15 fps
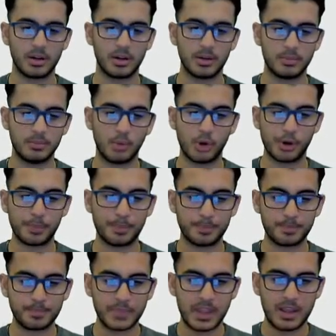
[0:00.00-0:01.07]
more.
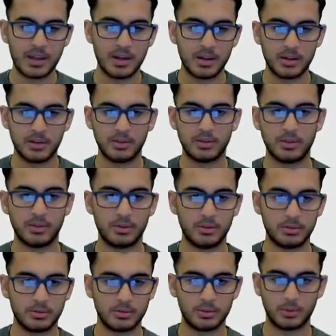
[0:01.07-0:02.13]

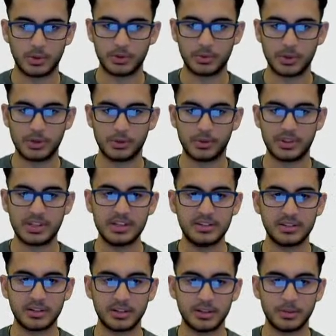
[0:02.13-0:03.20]
So once we know what these
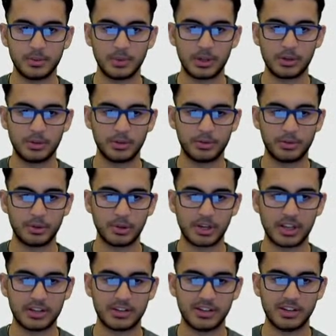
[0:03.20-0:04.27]
are, we can also look
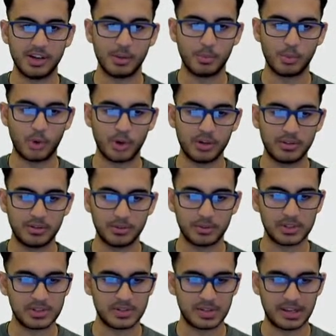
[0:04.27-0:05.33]
at num words, which
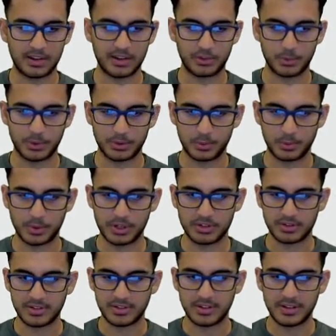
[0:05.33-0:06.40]
is the last one we're
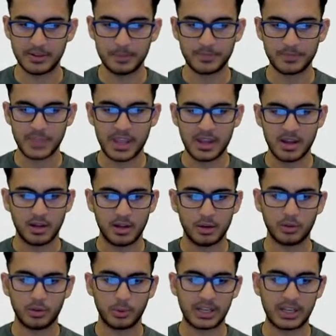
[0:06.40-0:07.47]
interested in.
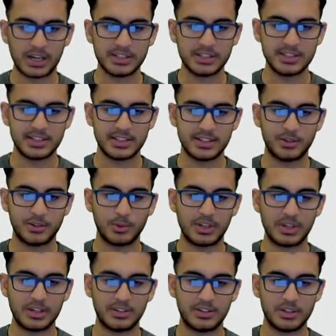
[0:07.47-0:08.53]
So we can actually set it to an
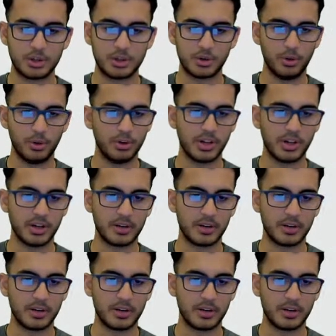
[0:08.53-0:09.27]
integer or none.